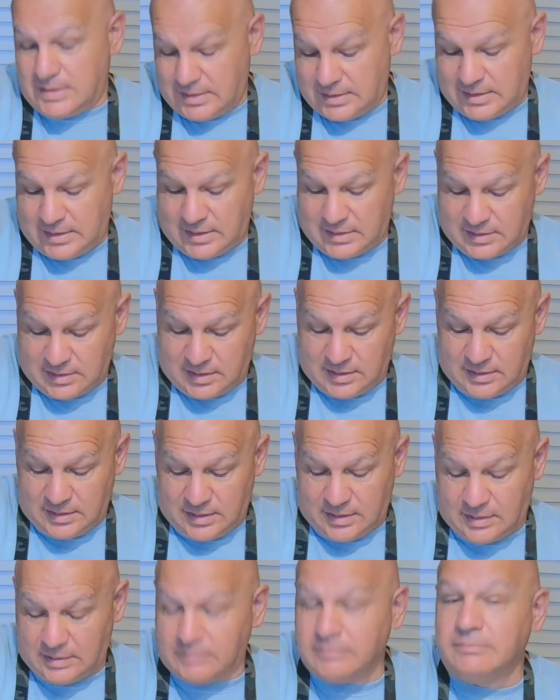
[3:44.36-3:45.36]
thinks she has a good
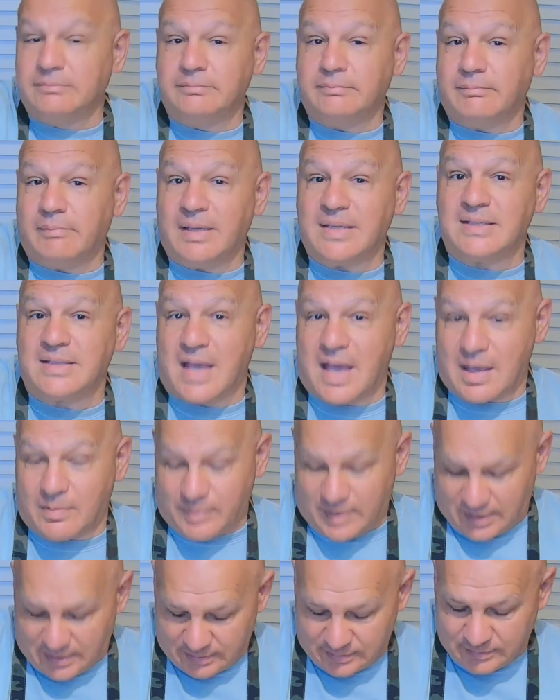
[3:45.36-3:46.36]
deal. Makes
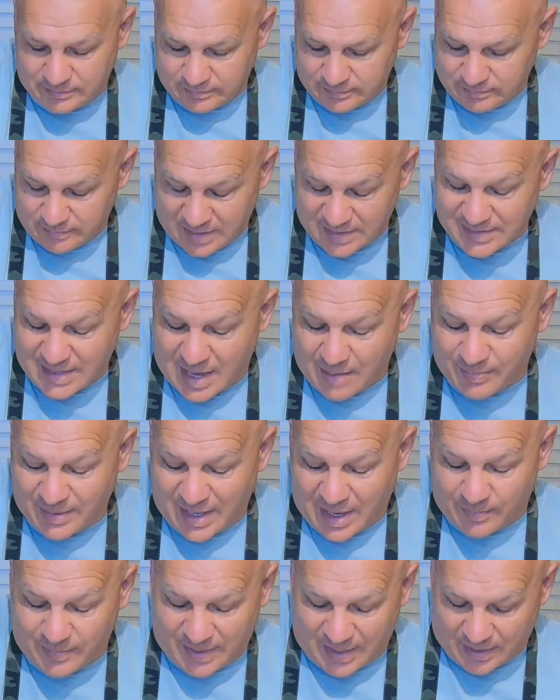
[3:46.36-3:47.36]
happy. Makes happy,
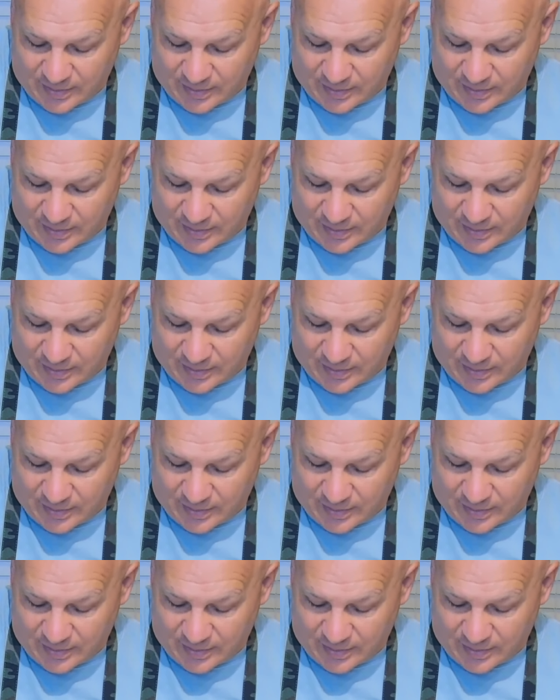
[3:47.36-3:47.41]
happy